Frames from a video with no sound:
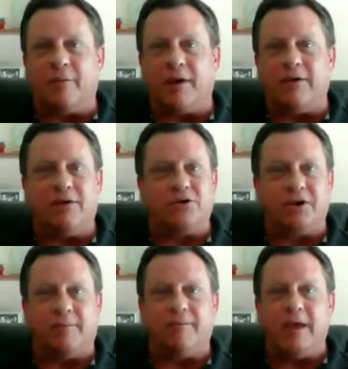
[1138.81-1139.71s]

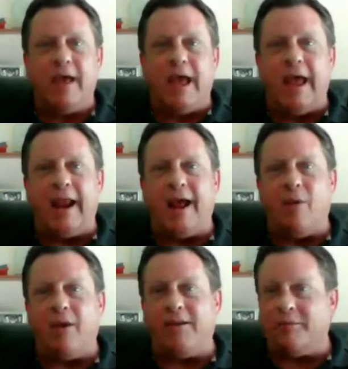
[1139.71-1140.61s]
partnership, and I
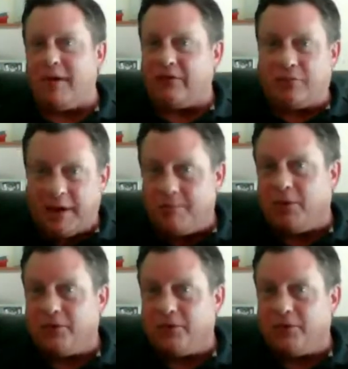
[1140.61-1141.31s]
wanted the best people